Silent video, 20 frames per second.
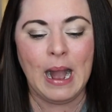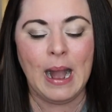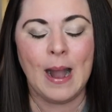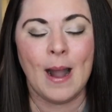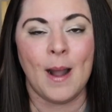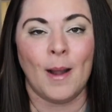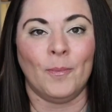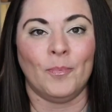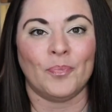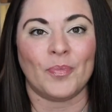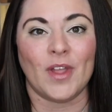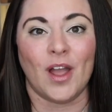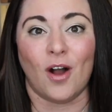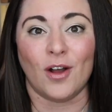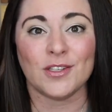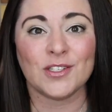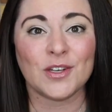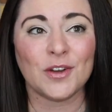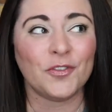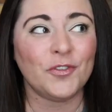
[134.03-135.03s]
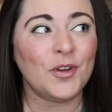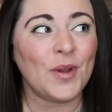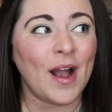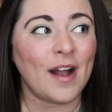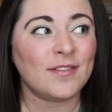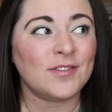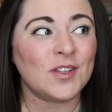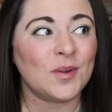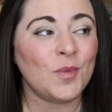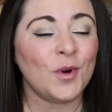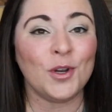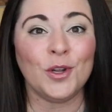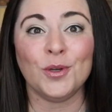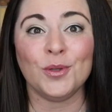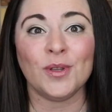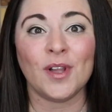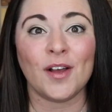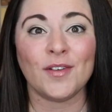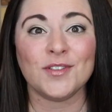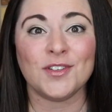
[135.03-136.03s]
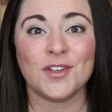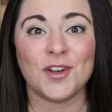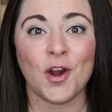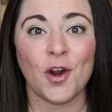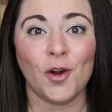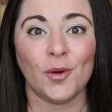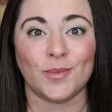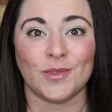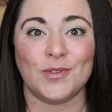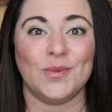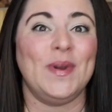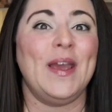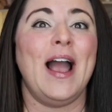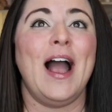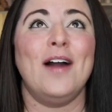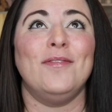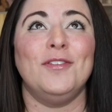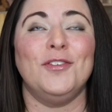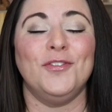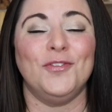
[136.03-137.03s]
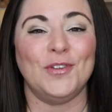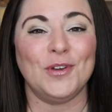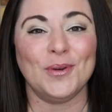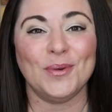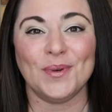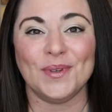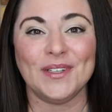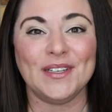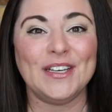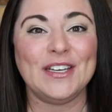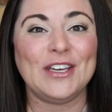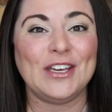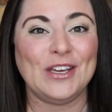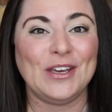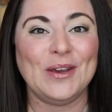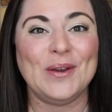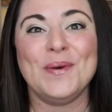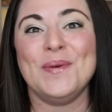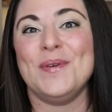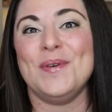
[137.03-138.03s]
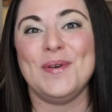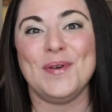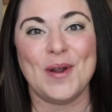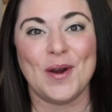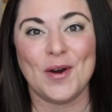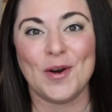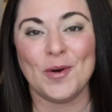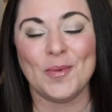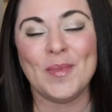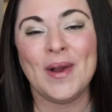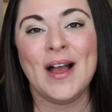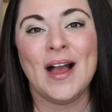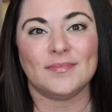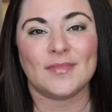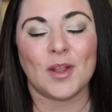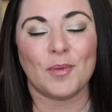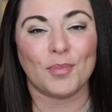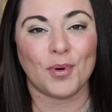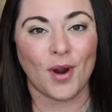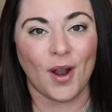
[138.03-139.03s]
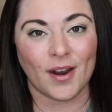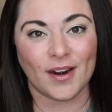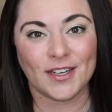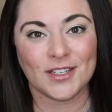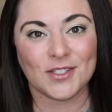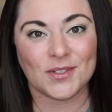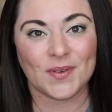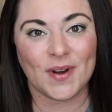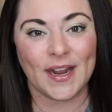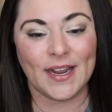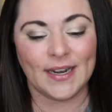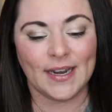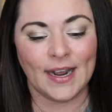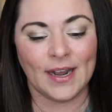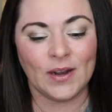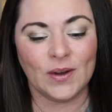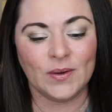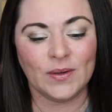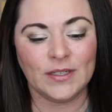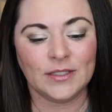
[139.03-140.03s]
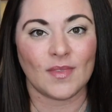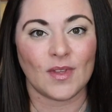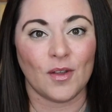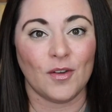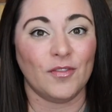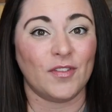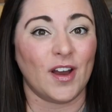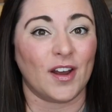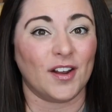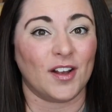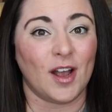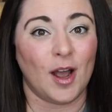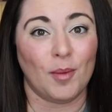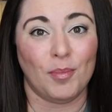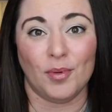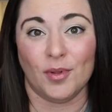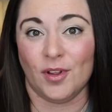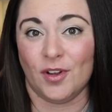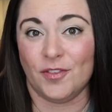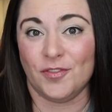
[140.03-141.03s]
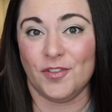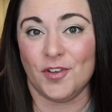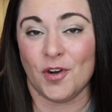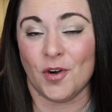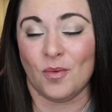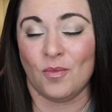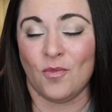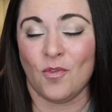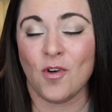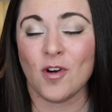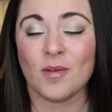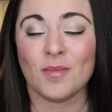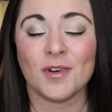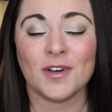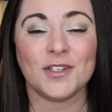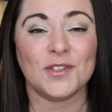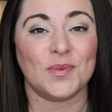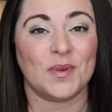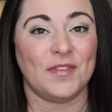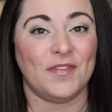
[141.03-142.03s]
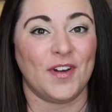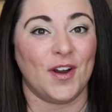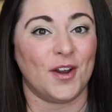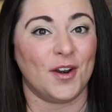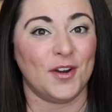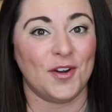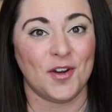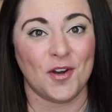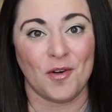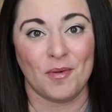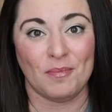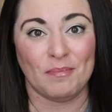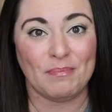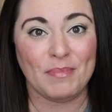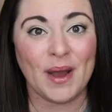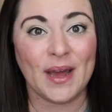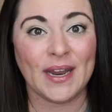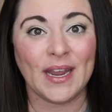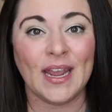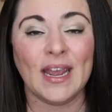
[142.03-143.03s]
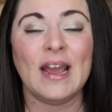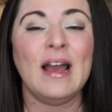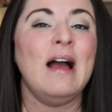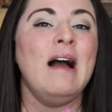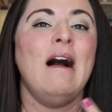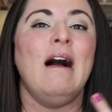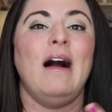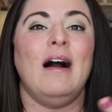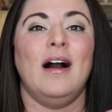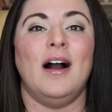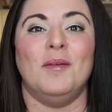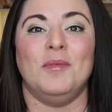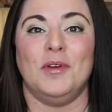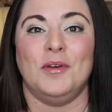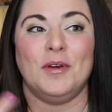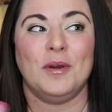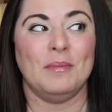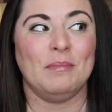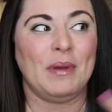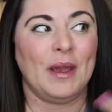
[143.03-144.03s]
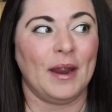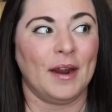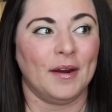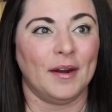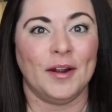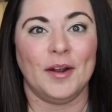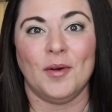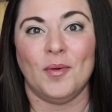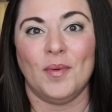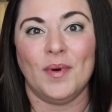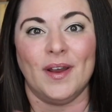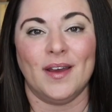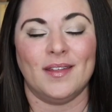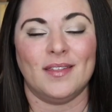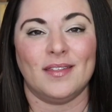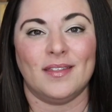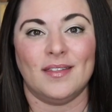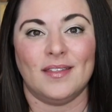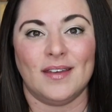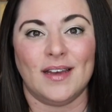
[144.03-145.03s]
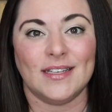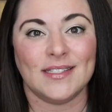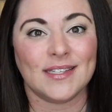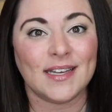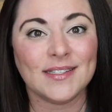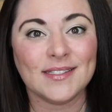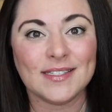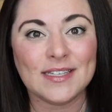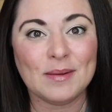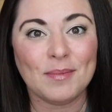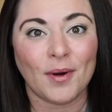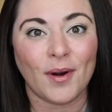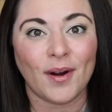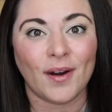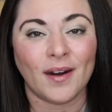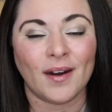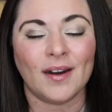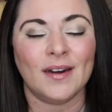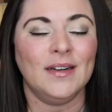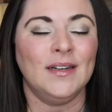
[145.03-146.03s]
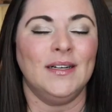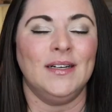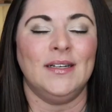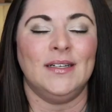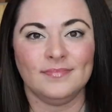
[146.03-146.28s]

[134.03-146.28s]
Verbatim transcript: Um, also, if you have someone who loves gnomes, we have a few really cute gnome products right now. We've got a couple of gnome warmers. We've got a gnome buddy. Um, you can pair it with a Scentsy bar,